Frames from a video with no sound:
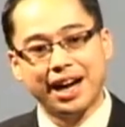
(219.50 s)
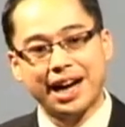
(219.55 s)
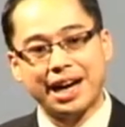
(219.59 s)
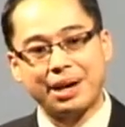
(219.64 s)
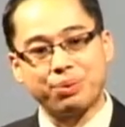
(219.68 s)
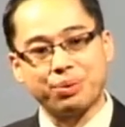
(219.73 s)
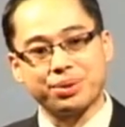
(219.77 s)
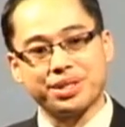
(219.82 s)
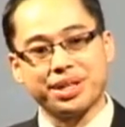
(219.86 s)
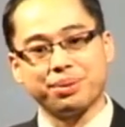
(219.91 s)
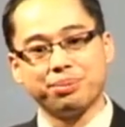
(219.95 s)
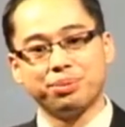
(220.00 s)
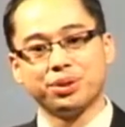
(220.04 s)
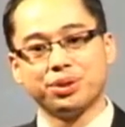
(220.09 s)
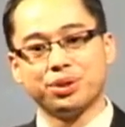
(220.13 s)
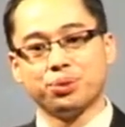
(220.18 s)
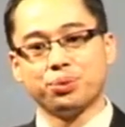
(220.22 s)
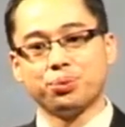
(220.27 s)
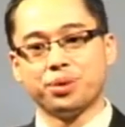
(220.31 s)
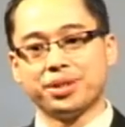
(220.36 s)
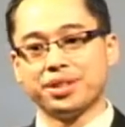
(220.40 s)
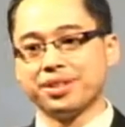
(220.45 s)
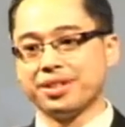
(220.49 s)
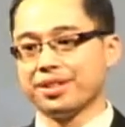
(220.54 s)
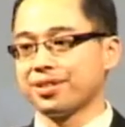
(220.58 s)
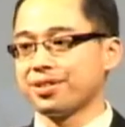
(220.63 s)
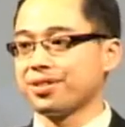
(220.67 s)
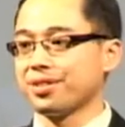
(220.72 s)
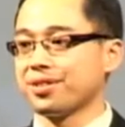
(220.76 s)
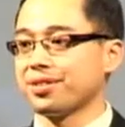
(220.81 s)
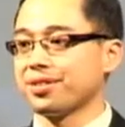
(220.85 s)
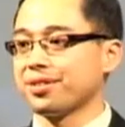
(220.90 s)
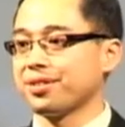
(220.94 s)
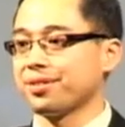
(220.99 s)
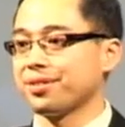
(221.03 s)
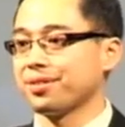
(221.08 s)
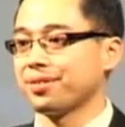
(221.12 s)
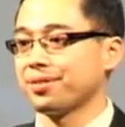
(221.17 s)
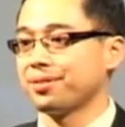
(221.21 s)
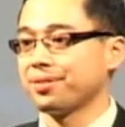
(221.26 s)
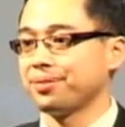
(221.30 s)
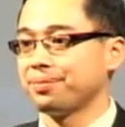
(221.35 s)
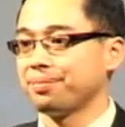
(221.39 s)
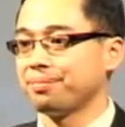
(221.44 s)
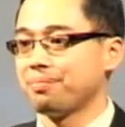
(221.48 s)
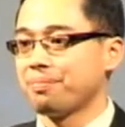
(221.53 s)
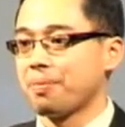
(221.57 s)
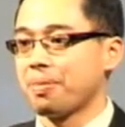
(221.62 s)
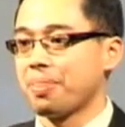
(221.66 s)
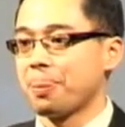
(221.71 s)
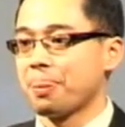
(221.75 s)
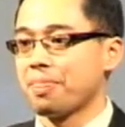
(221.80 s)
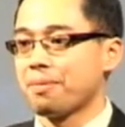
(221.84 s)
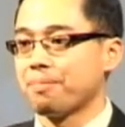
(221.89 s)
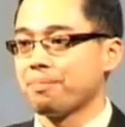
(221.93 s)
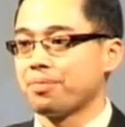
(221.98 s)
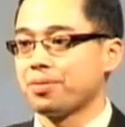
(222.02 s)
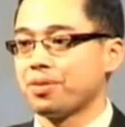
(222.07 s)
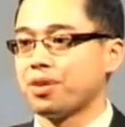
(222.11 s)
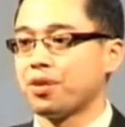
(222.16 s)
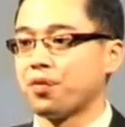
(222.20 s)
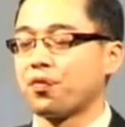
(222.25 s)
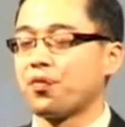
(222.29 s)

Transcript: I was able to witness the